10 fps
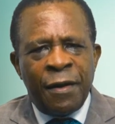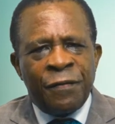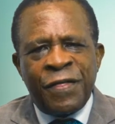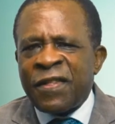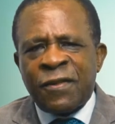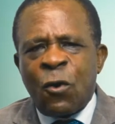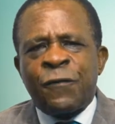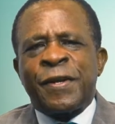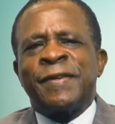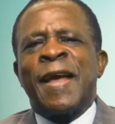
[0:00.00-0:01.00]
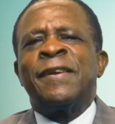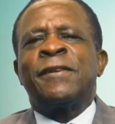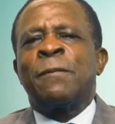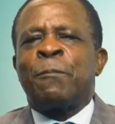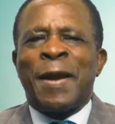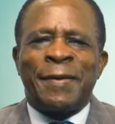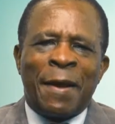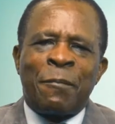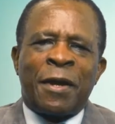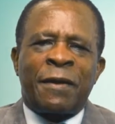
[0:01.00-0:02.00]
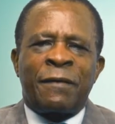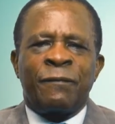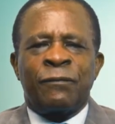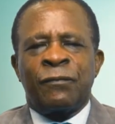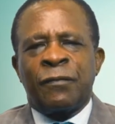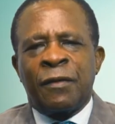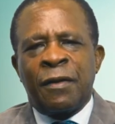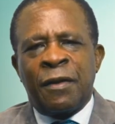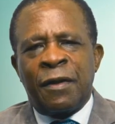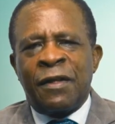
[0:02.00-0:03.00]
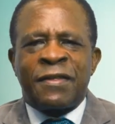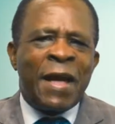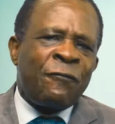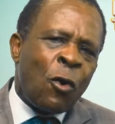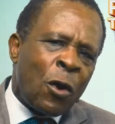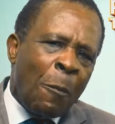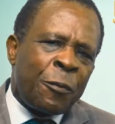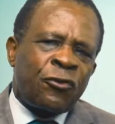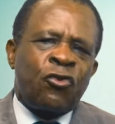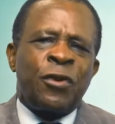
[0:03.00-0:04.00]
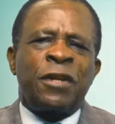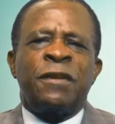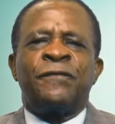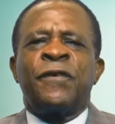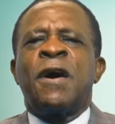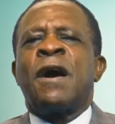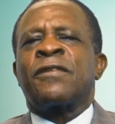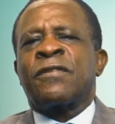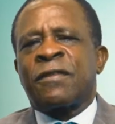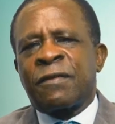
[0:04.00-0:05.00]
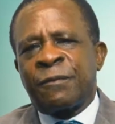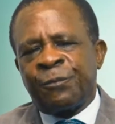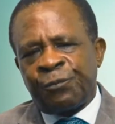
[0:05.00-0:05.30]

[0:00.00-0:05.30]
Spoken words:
This COVID-19 pandemic is therefore an opportunity for us,